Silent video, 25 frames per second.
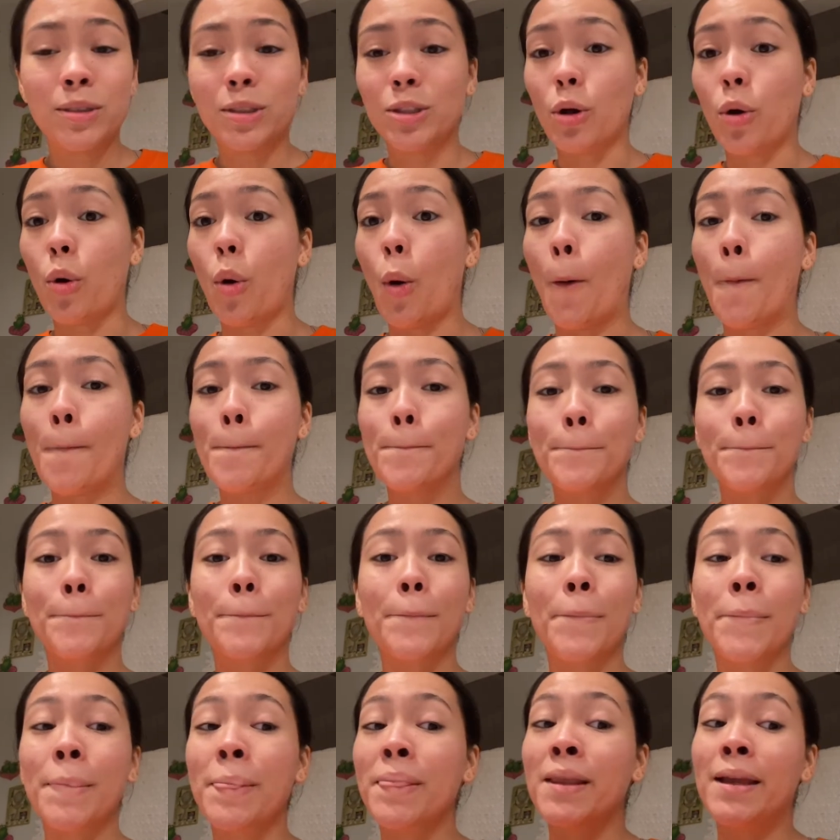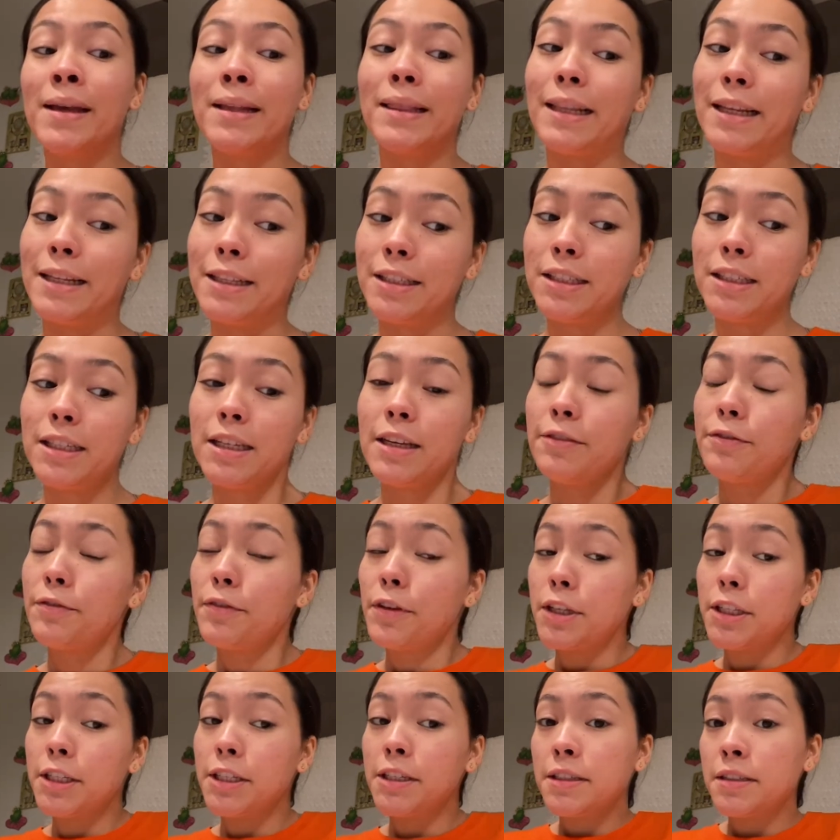So let's see if
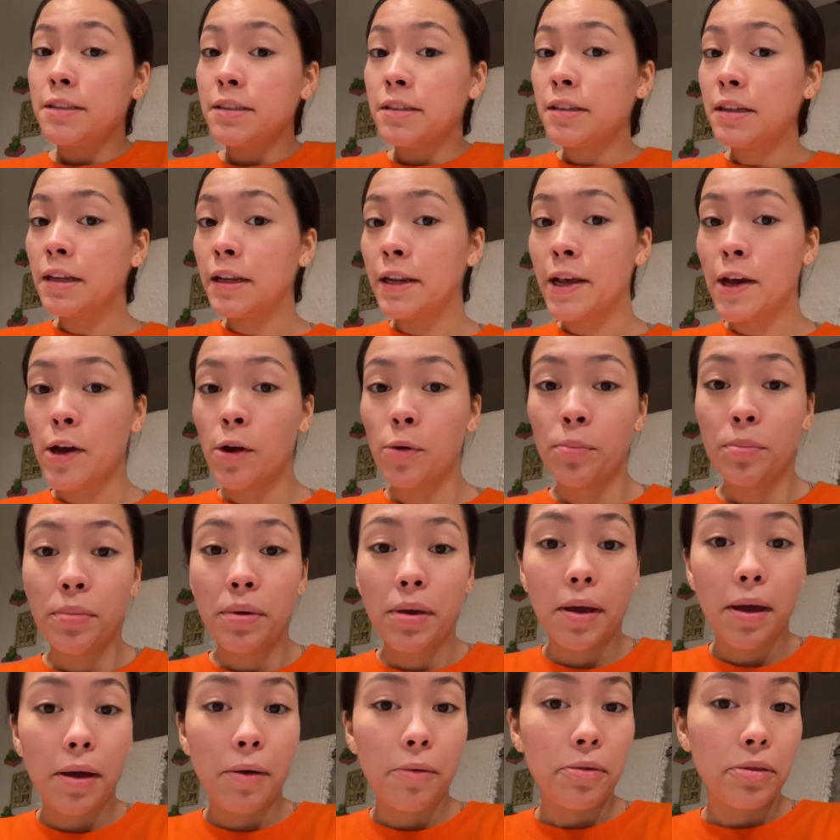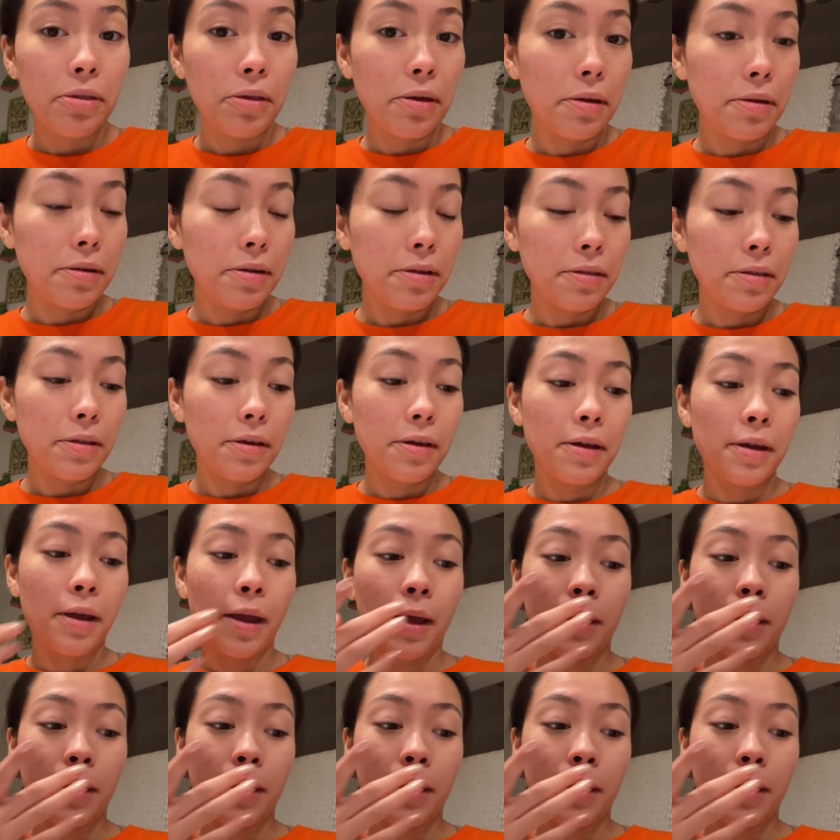Fenty Skin can help me out with anything.